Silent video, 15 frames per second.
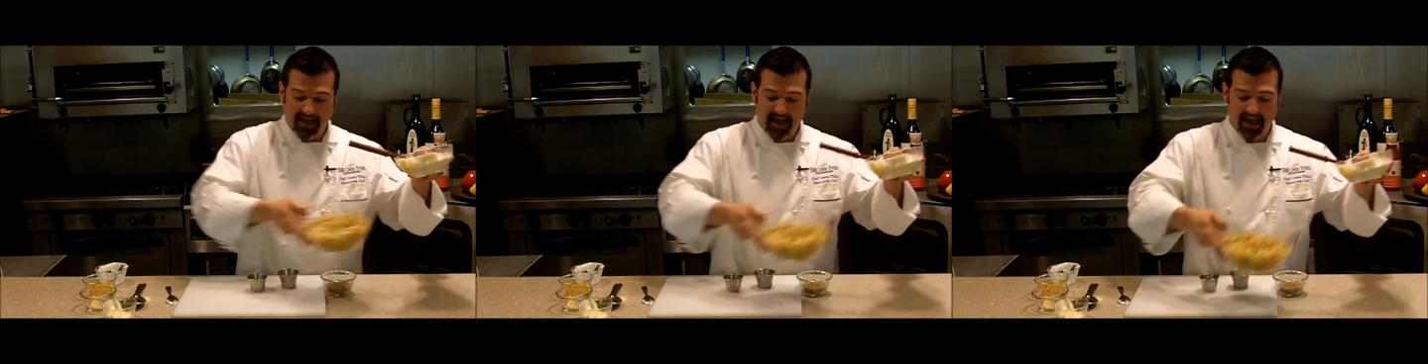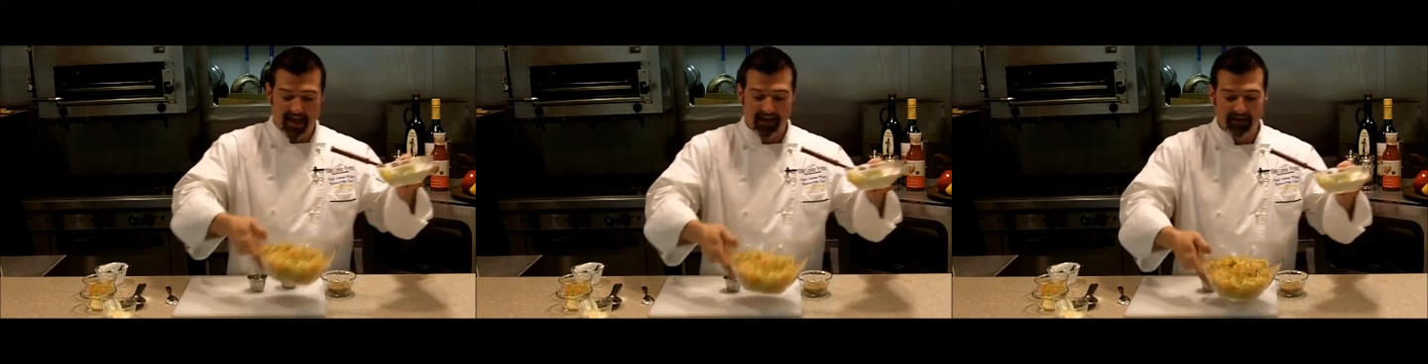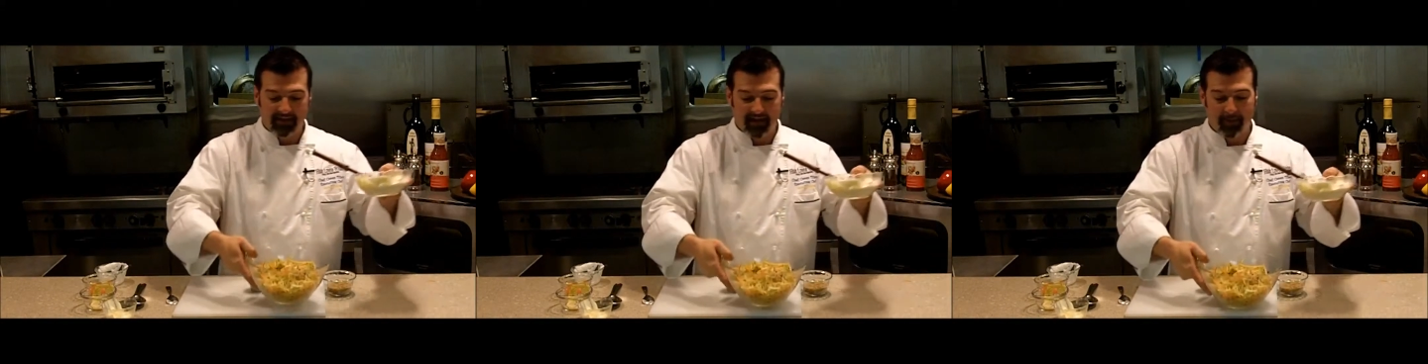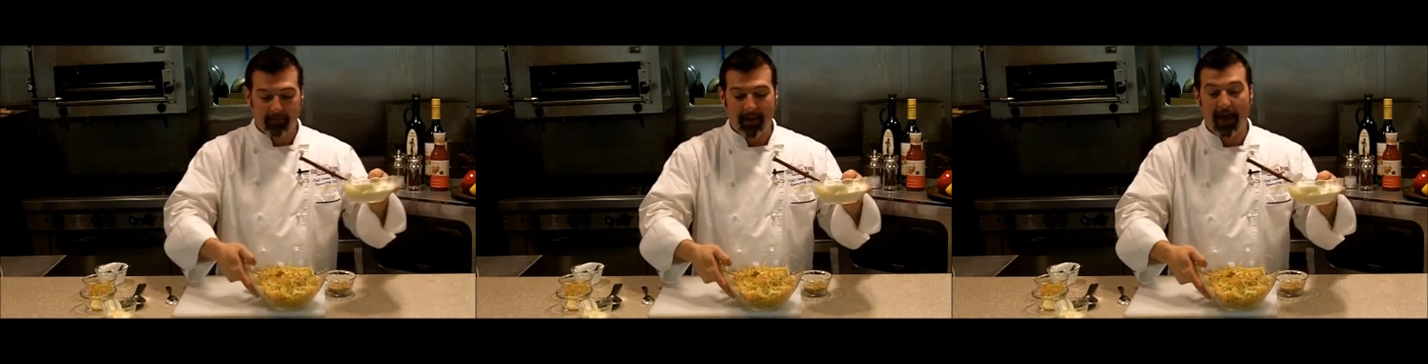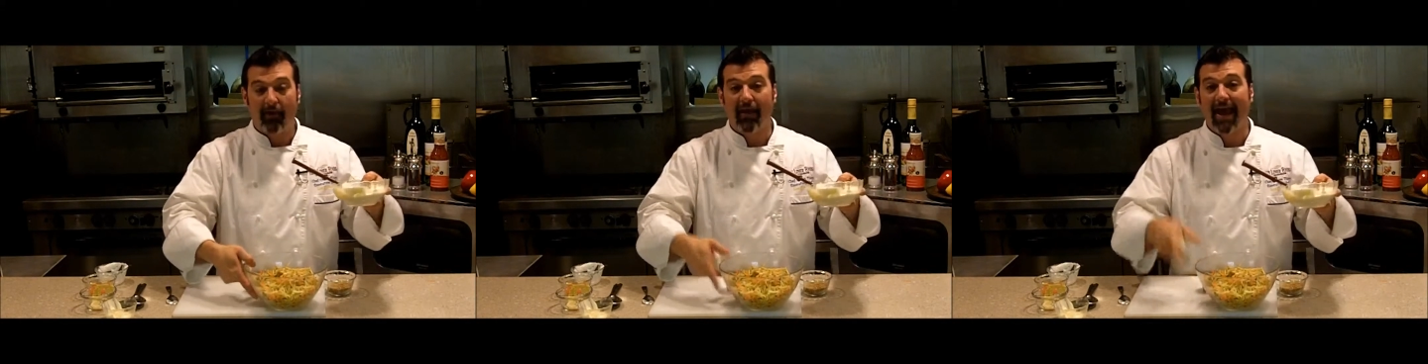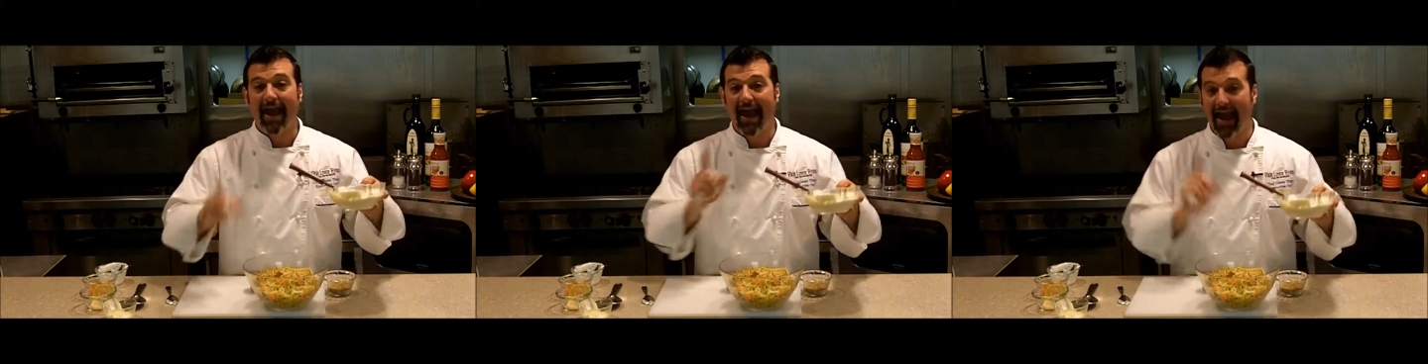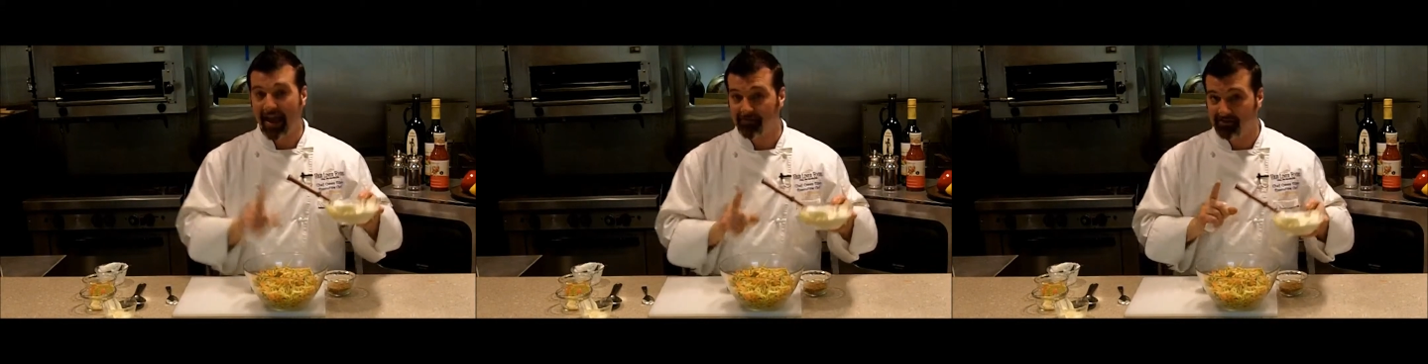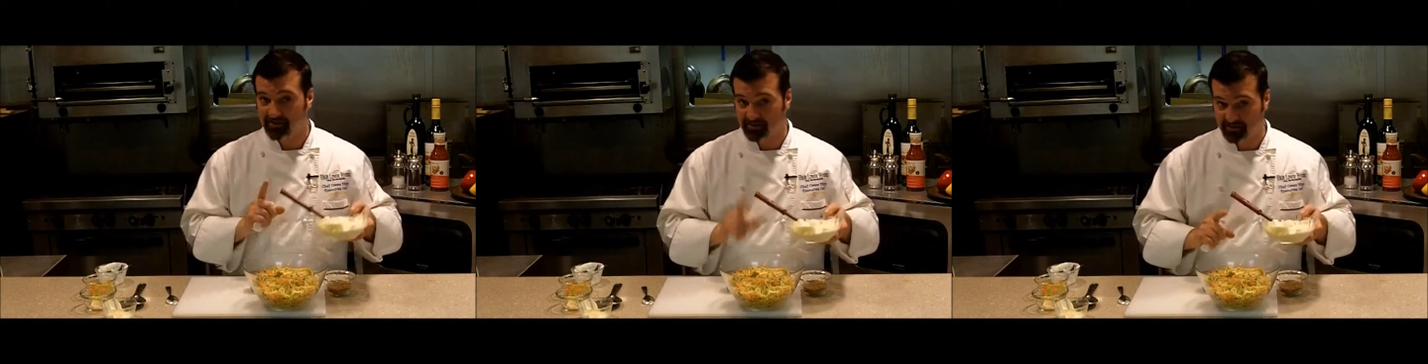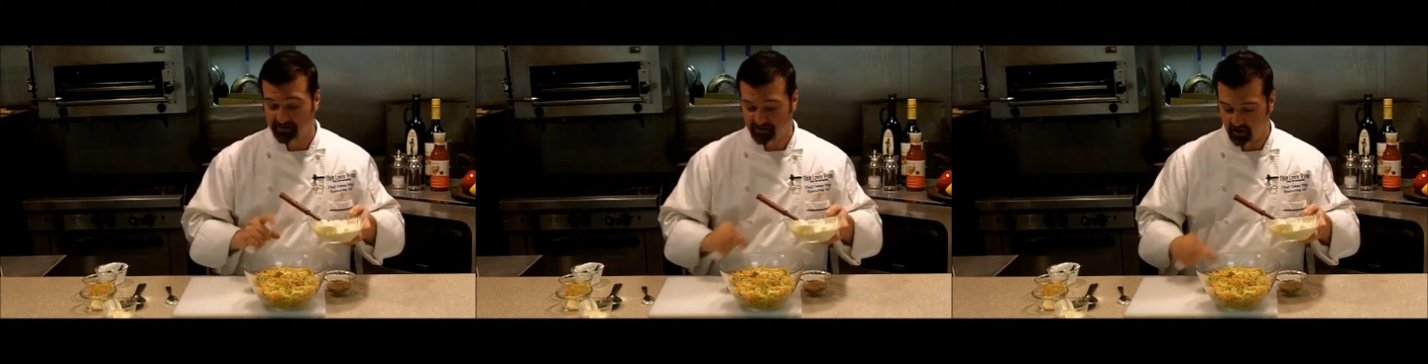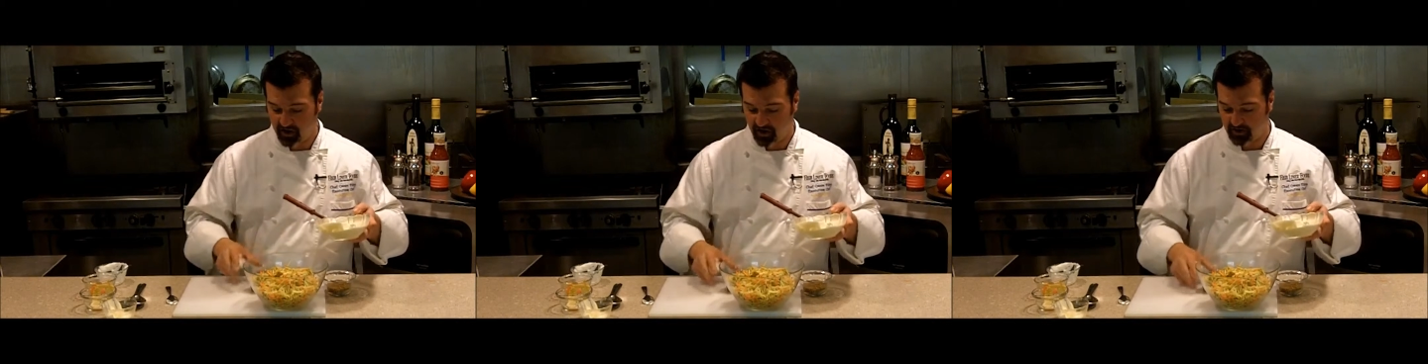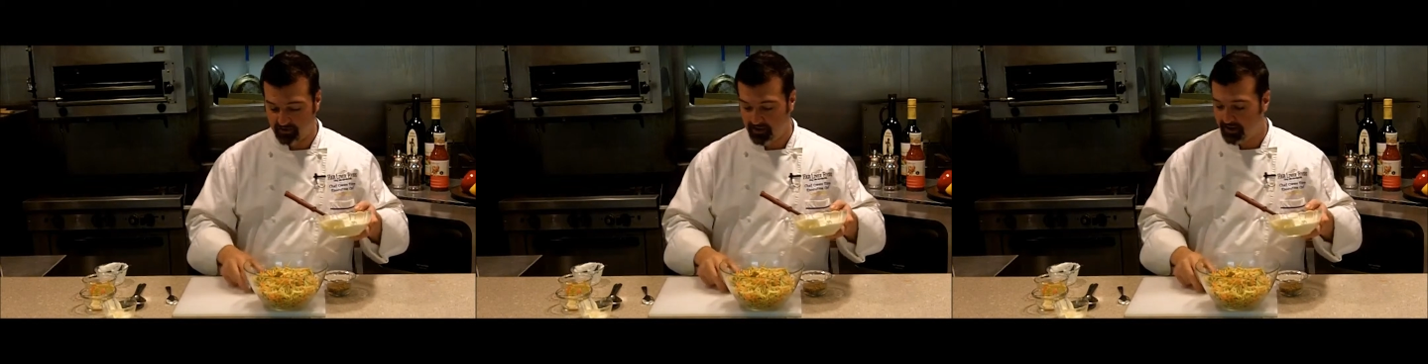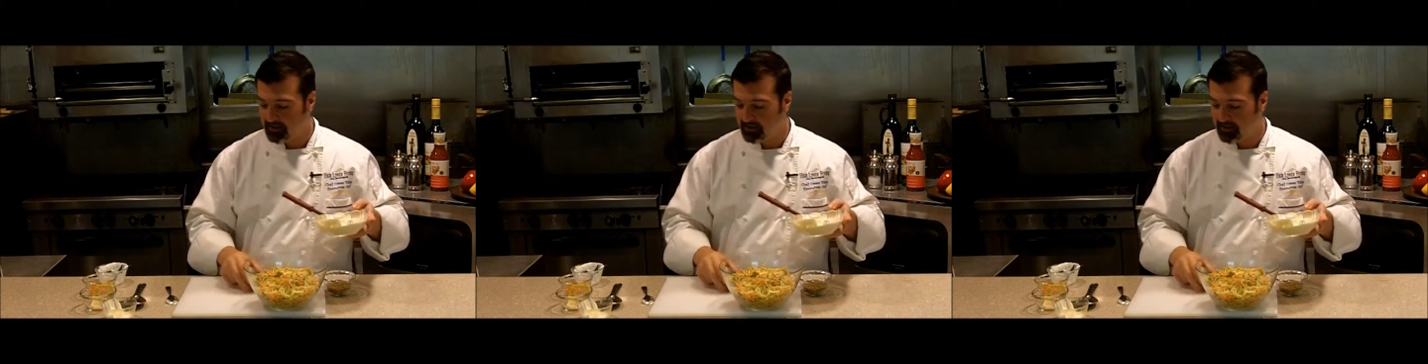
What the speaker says: add about half to start.